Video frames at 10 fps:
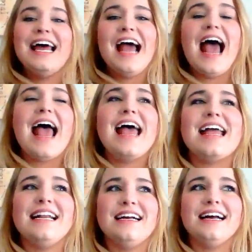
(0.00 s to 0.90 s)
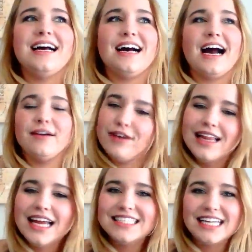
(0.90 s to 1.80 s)
And I
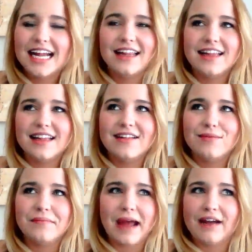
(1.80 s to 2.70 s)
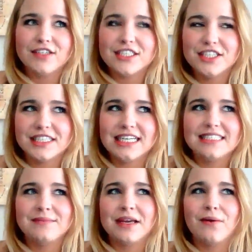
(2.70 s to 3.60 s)
realized that after I took the test, I'm
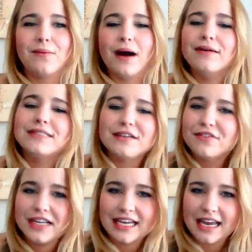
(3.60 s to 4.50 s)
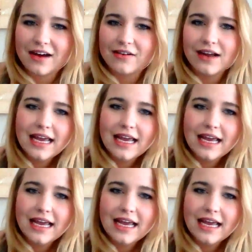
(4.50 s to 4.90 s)
like, why was I freaking out?